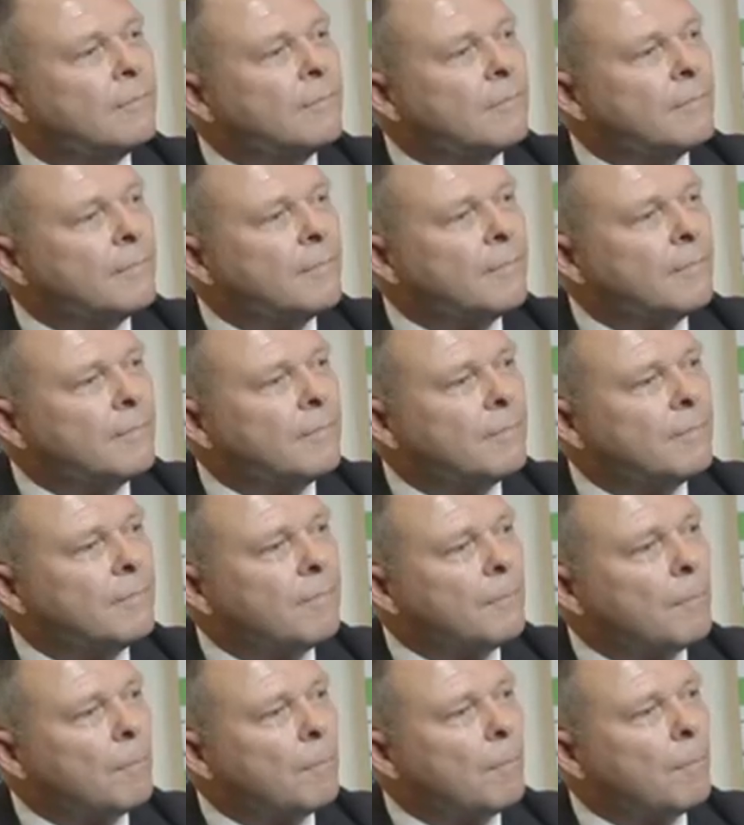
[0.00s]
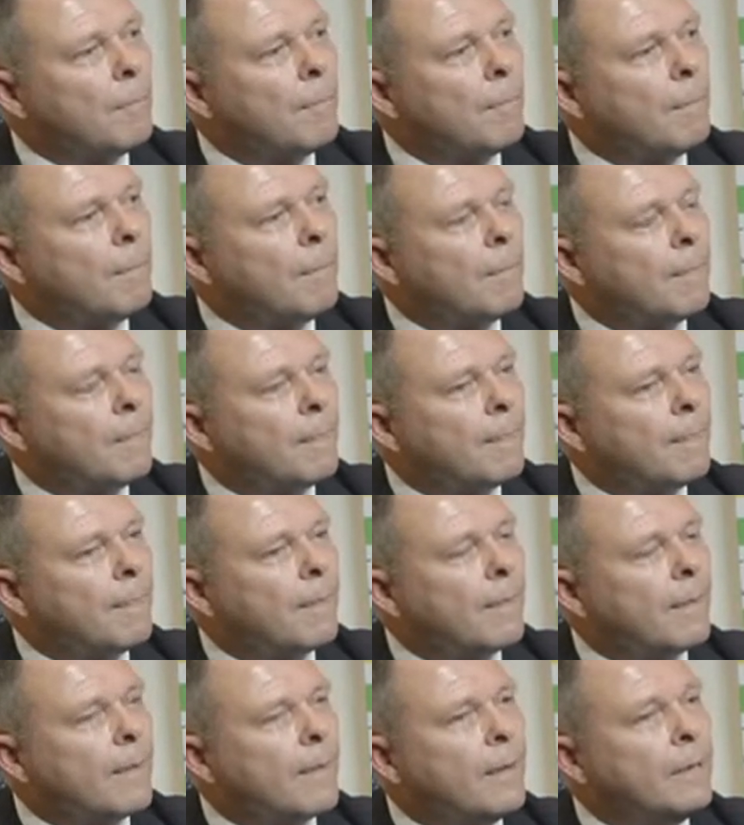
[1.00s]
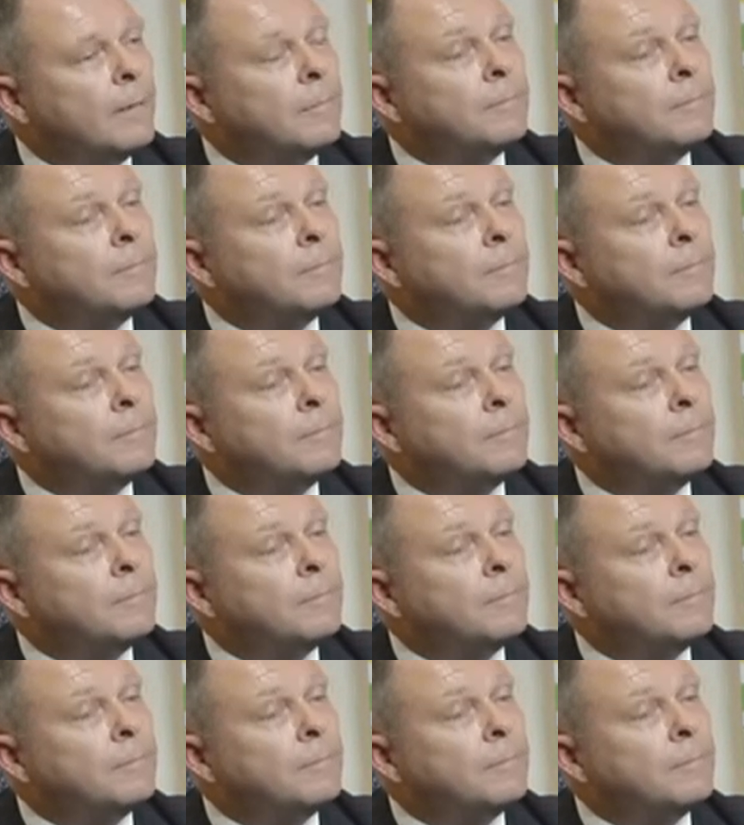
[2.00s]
here at Ogilvy, in to talk not